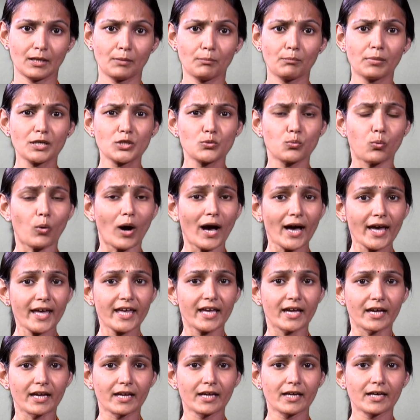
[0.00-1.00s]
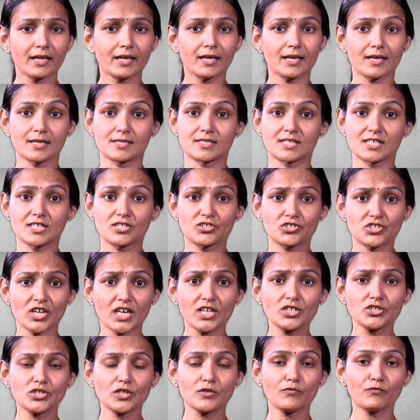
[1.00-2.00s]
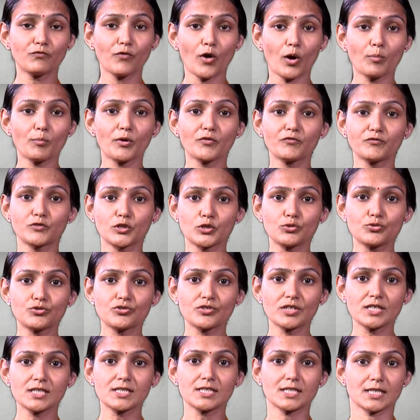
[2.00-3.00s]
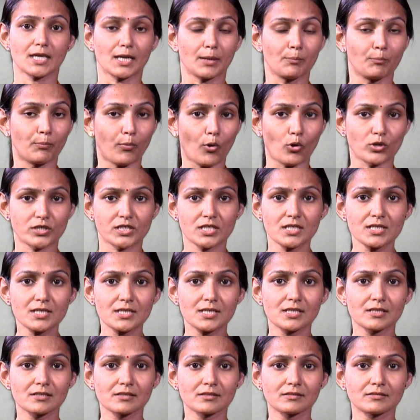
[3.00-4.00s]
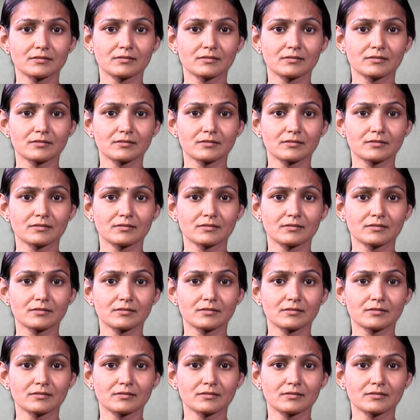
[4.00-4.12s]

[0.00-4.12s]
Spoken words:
But why is this change in form of nutrients important?